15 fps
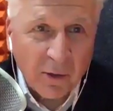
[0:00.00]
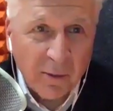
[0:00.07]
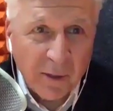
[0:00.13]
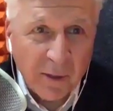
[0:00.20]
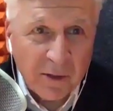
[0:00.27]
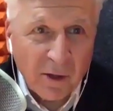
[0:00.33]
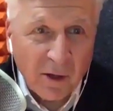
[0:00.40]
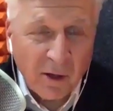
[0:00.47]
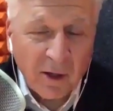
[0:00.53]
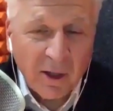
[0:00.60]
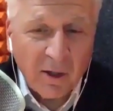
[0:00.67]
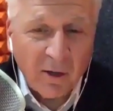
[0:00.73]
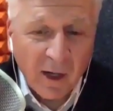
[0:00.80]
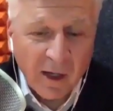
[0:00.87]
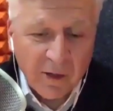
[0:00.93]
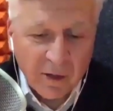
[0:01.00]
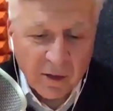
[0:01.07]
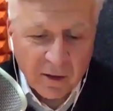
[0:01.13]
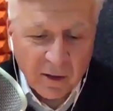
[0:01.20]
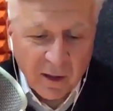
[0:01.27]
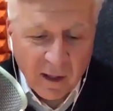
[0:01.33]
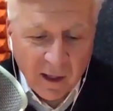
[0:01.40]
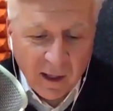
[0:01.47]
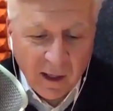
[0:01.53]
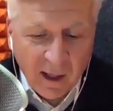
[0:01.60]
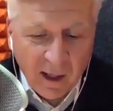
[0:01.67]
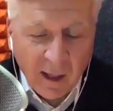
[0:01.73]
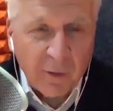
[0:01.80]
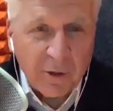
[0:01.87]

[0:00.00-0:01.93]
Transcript: be strong and courageous, it